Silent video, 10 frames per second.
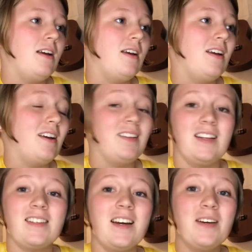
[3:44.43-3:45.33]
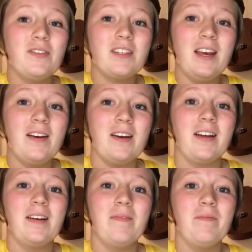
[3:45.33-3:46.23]
And that's kind of
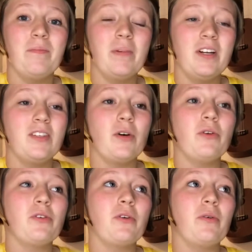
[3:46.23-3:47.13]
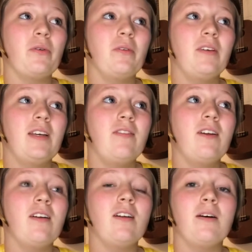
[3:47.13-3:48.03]
scary. But he's also given
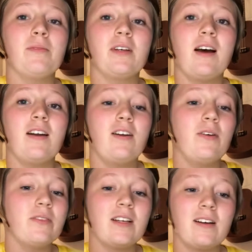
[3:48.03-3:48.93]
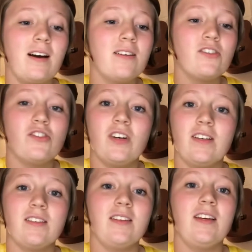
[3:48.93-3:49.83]
it all up to God and knows that God's
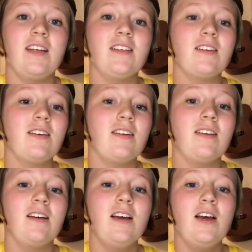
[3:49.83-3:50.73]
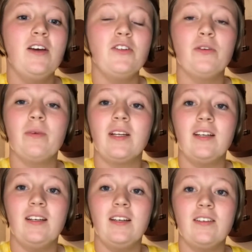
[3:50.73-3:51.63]
just and that he's gonna do what
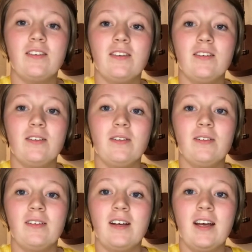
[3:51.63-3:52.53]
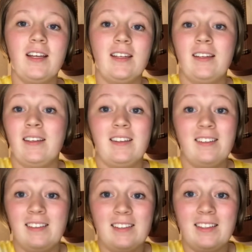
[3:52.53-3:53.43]
he needs to do. And
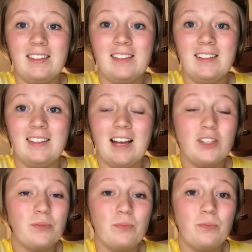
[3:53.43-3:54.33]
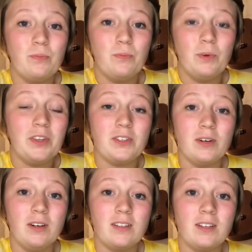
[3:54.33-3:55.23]
that's what the
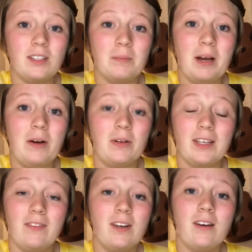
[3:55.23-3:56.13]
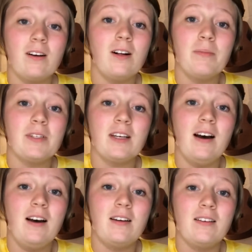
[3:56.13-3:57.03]
song is all about, giving it all up to
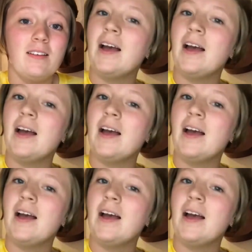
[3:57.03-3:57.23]
God.